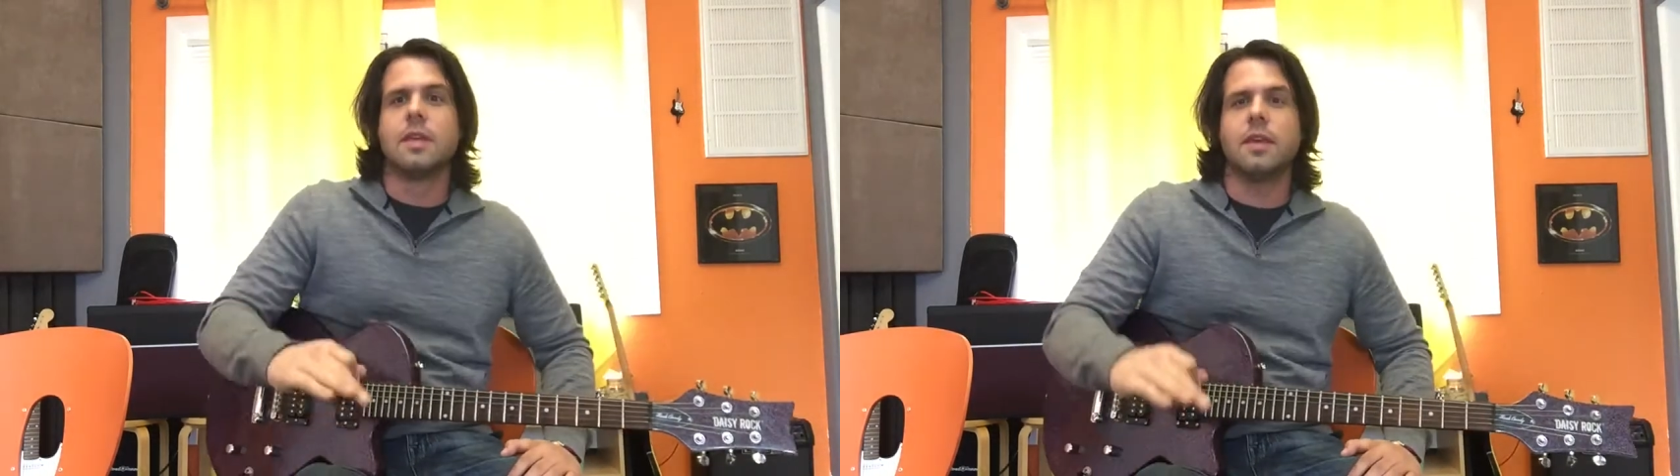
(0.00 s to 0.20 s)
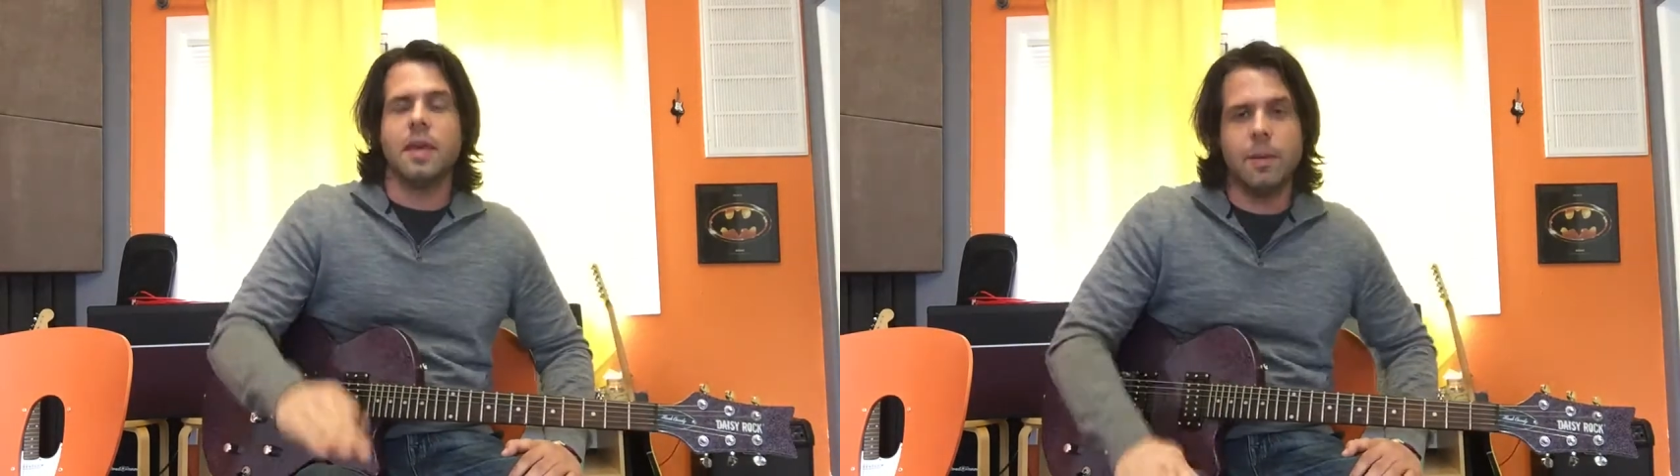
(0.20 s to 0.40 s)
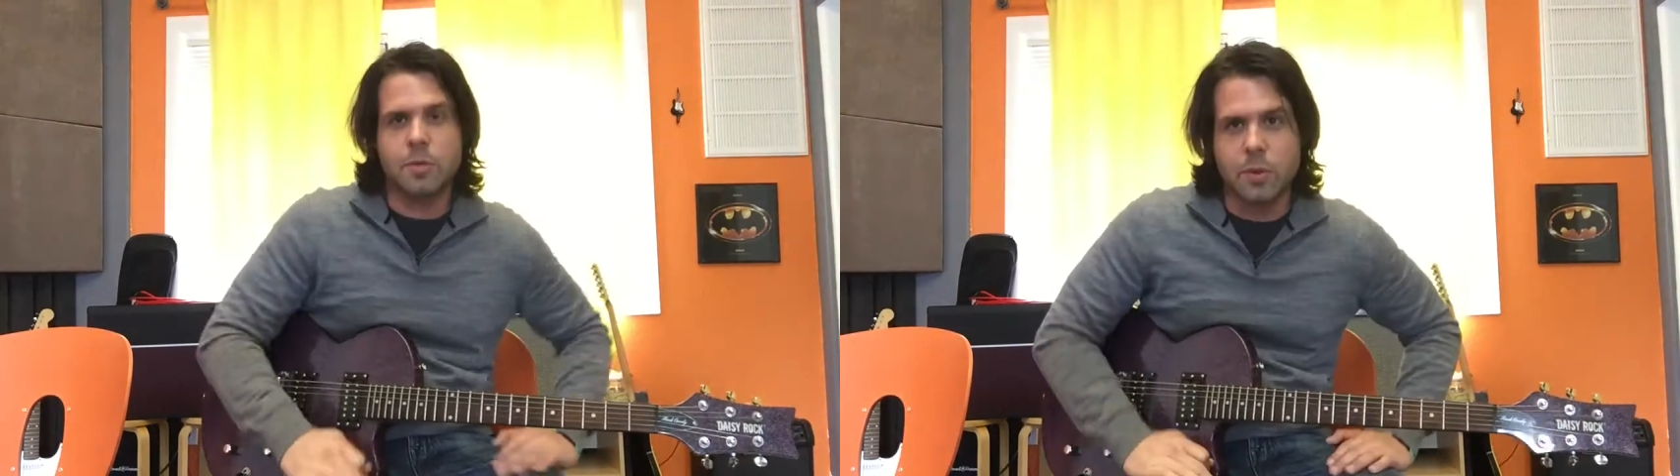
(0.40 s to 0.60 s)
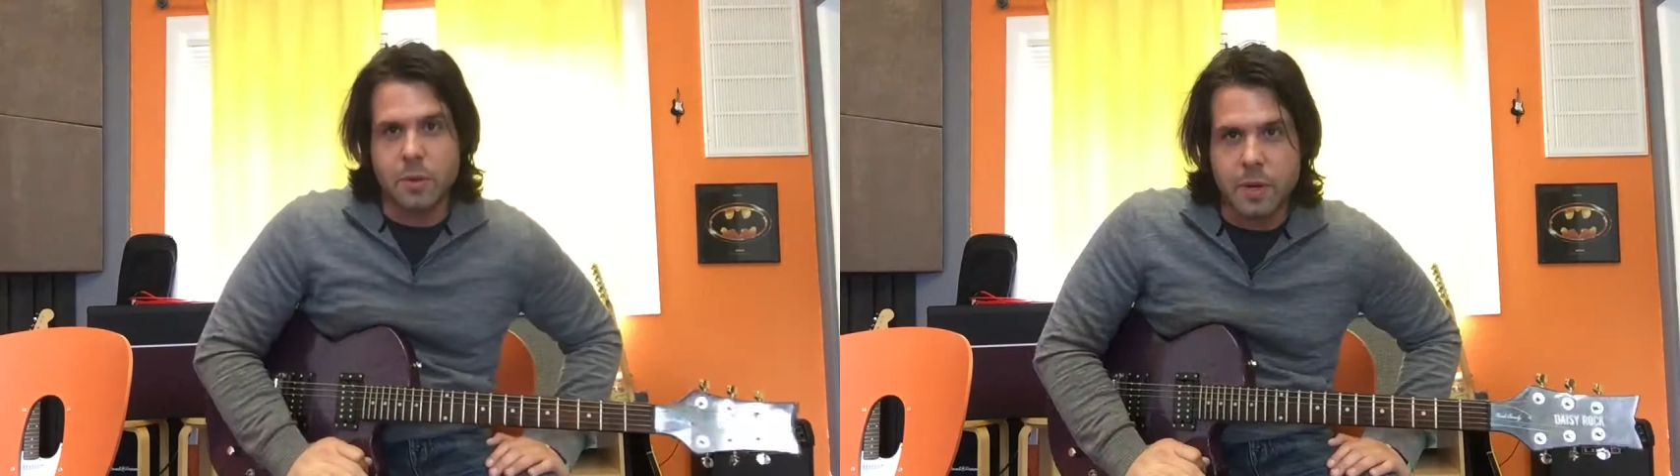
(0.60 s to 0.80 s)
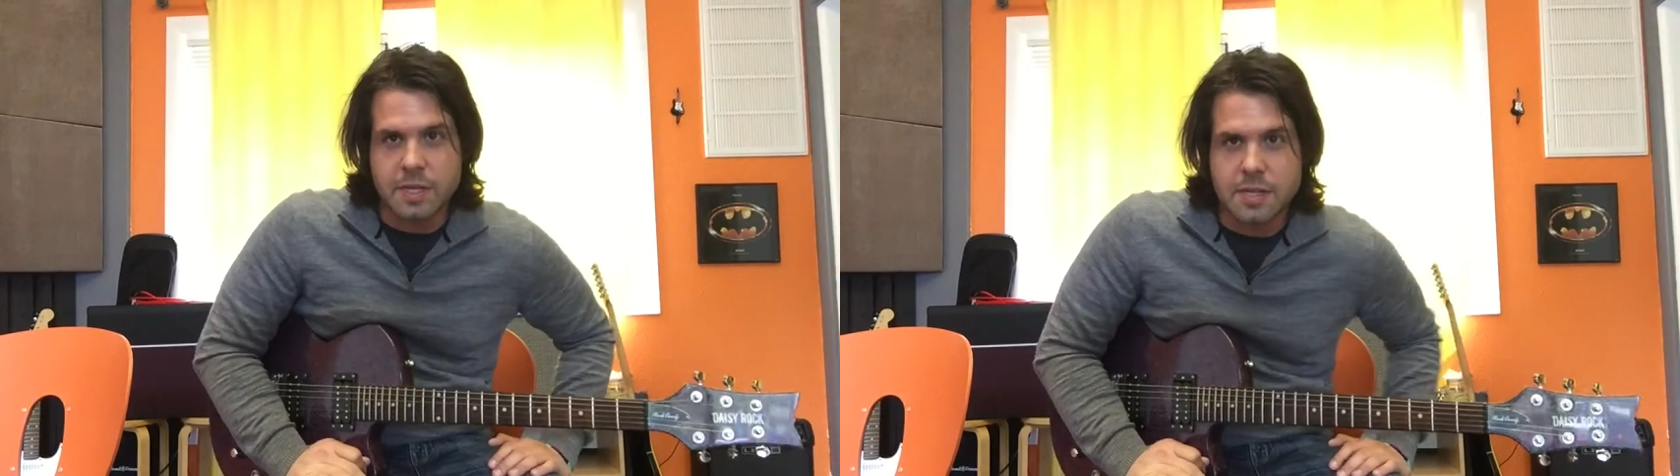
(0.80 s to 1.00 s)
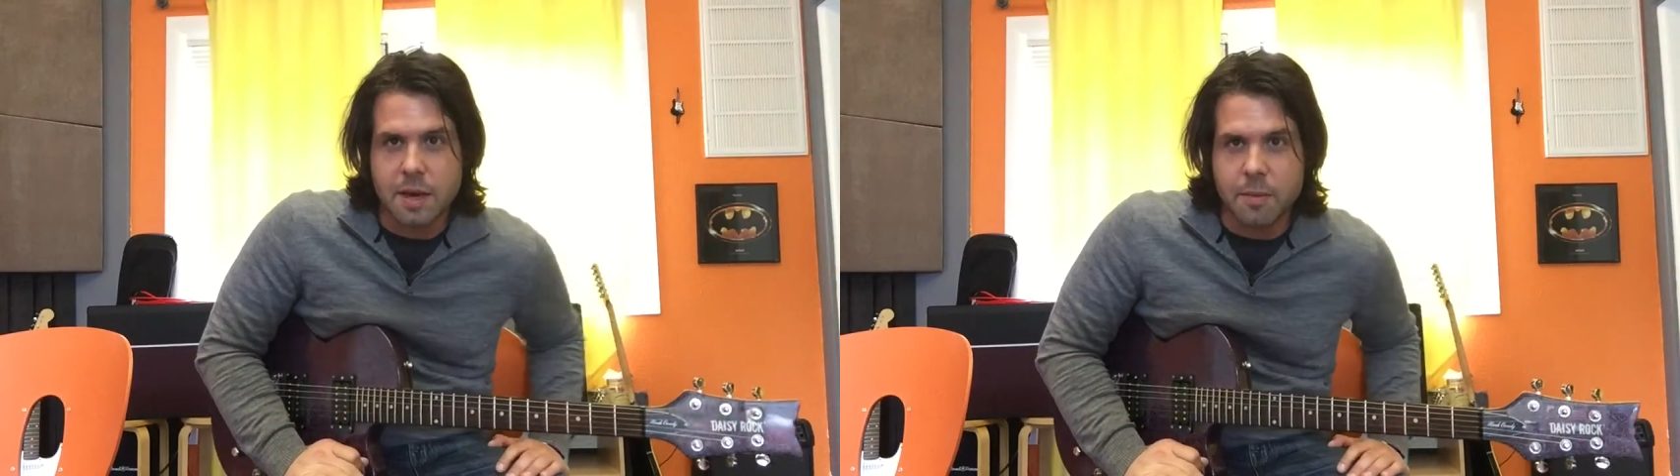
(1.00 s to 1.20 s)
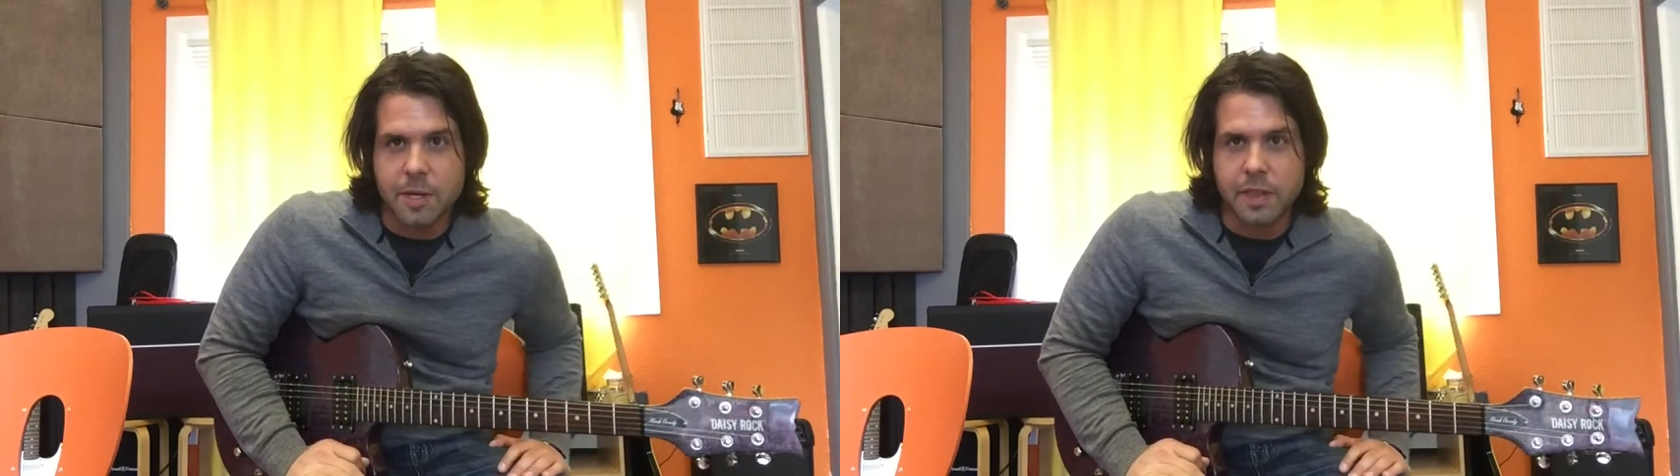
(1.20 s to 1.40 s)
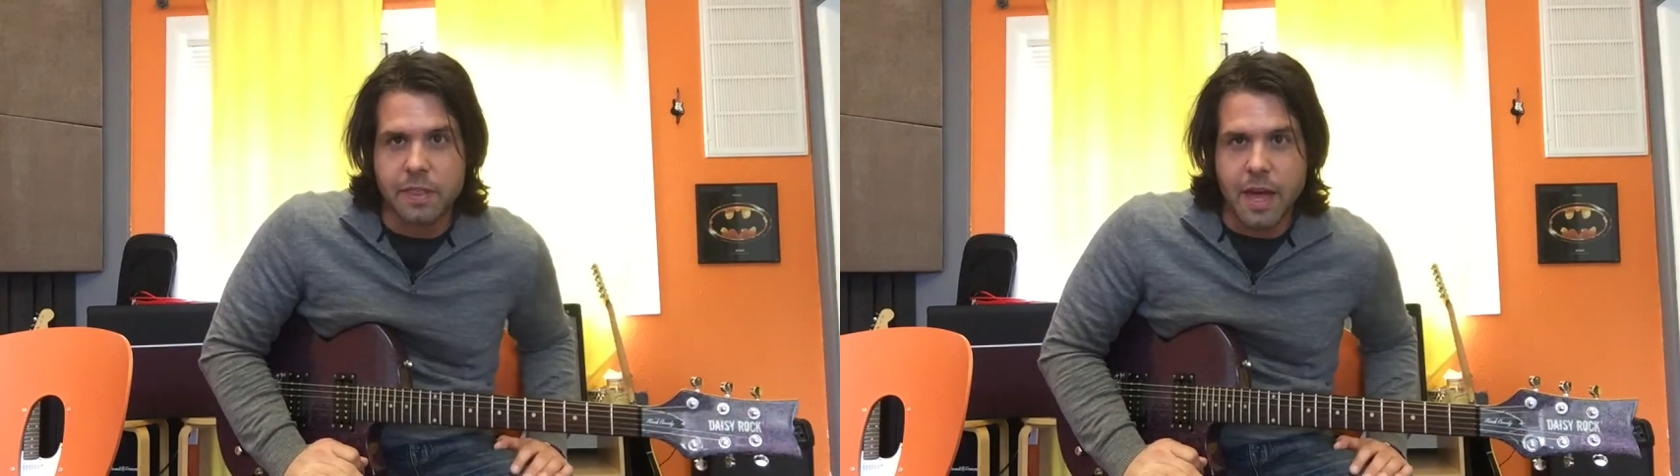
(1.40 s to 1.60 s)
Keep the requests coming.